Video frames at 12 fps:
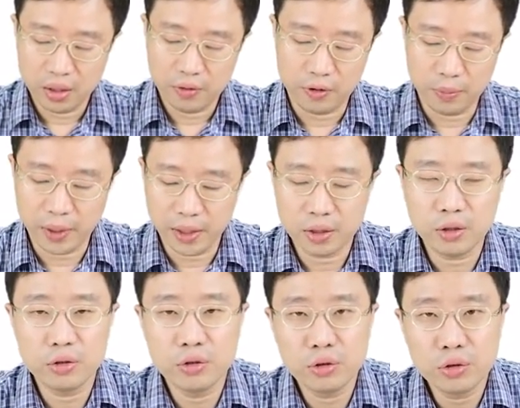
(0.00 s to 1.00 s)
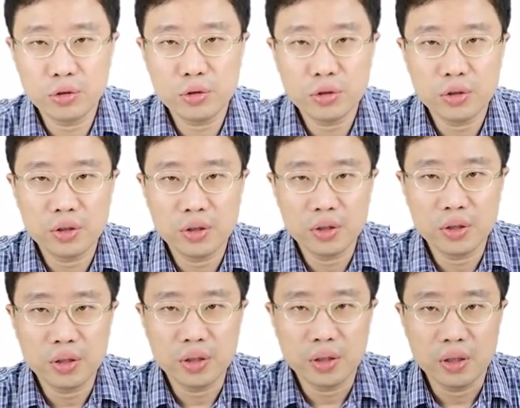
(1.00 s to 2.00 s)
For particle 2,
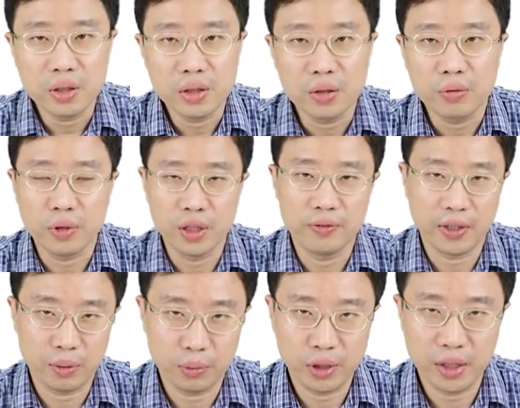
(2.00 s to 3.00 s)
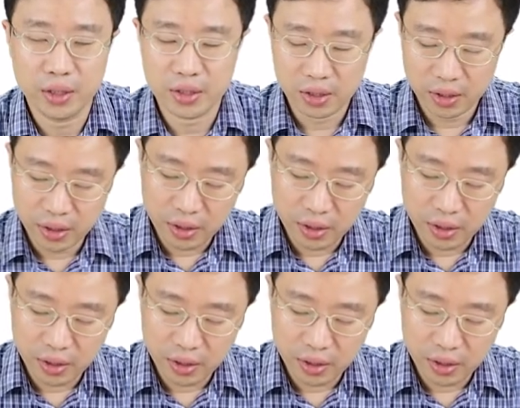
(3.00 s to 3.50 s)
where it vibrates,